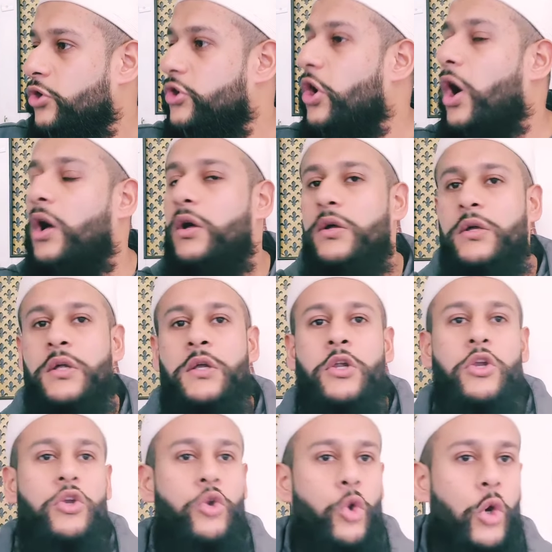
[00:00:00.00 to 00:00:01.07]

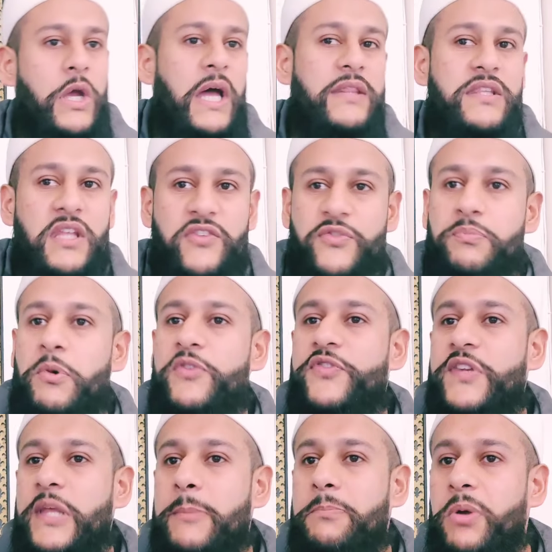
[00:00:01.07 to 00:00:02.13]
Not look at this
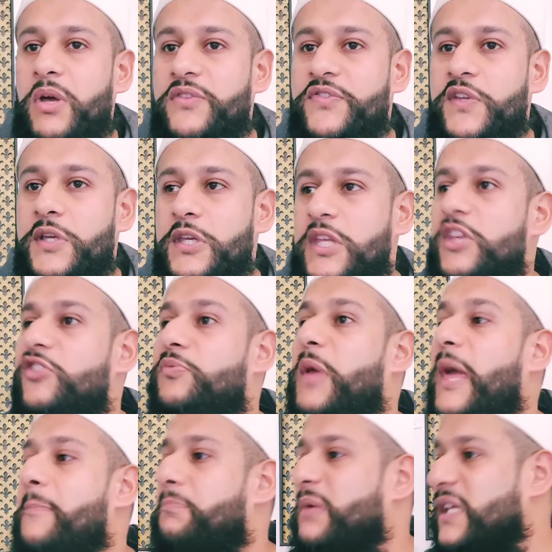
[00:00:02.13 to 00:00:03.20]
Muslim person, he's
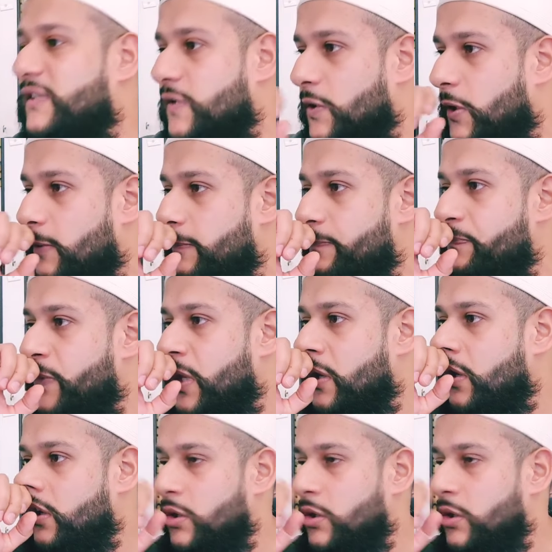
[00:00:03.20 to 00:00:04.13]
getting beaten up.